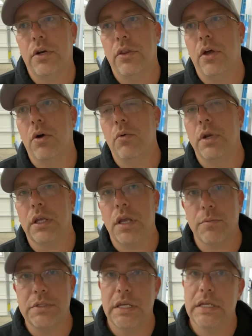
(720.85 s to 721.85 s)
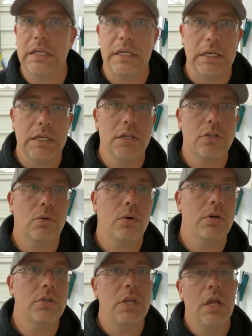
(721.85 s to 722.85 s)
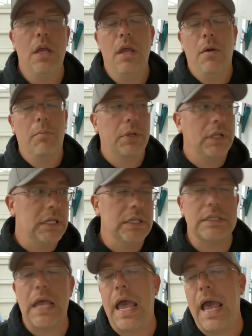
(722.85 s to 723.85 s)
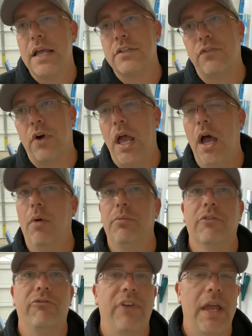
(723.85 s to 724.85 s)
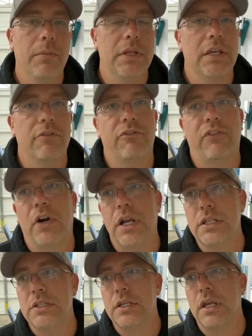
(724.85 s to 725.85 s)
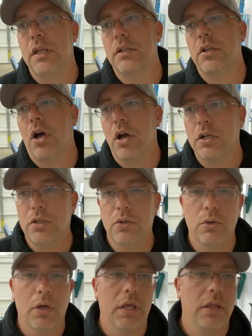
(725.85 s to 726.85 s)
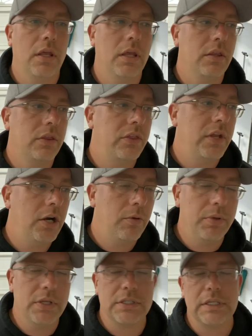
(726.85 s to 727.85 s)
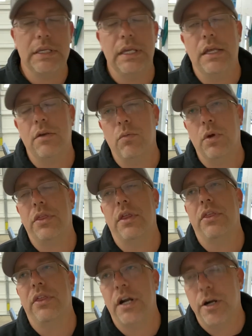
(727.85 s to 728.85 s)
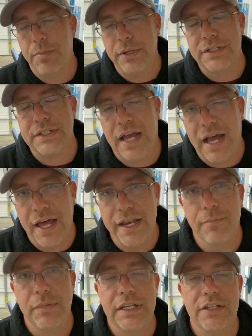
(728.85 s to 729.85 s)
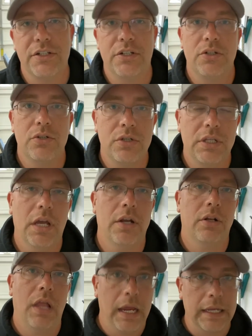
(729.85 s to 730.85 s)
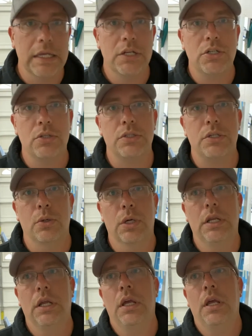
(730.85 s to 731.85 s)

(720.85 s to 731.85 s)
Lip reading: there though, when it comes to any eating disorders, please ask for help to family and friends. Talk to a therapist. Get with a therapist on it because there's usually underlying issues to it.